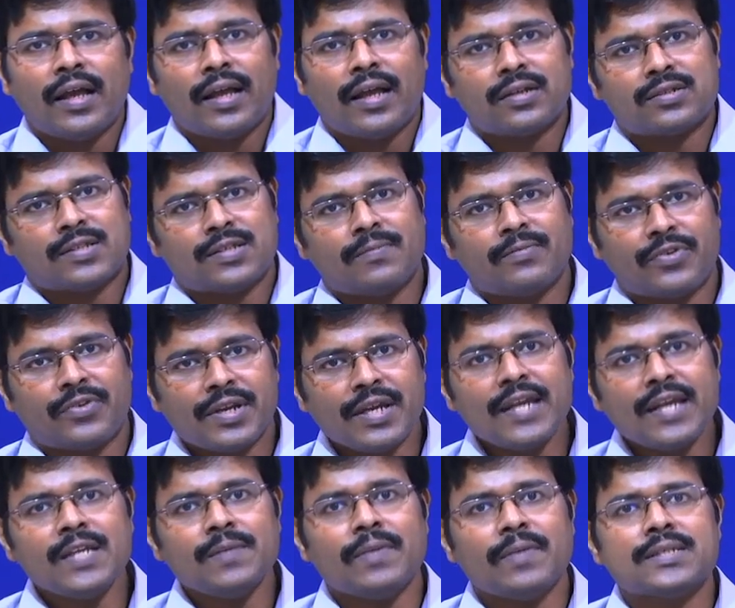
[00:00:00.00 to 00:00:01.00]
and some
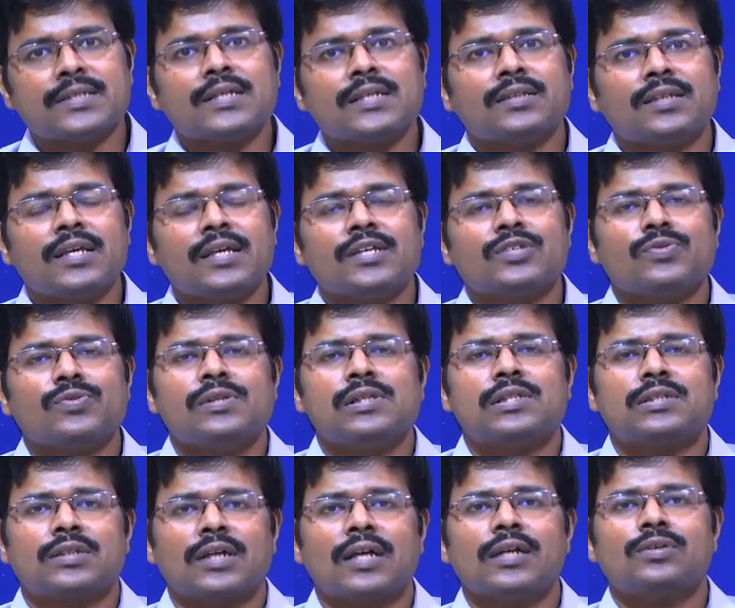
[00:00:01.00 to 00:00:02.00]
really basic things we will
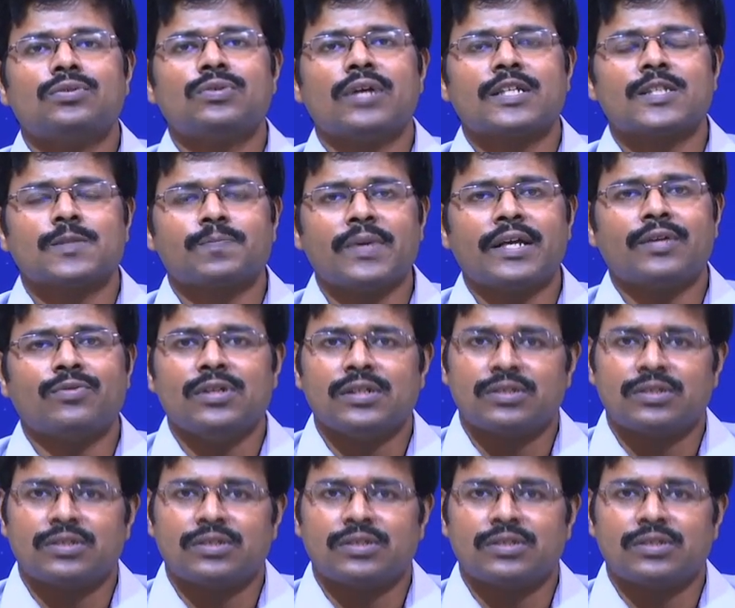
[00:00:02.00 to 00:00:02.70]
start to explain,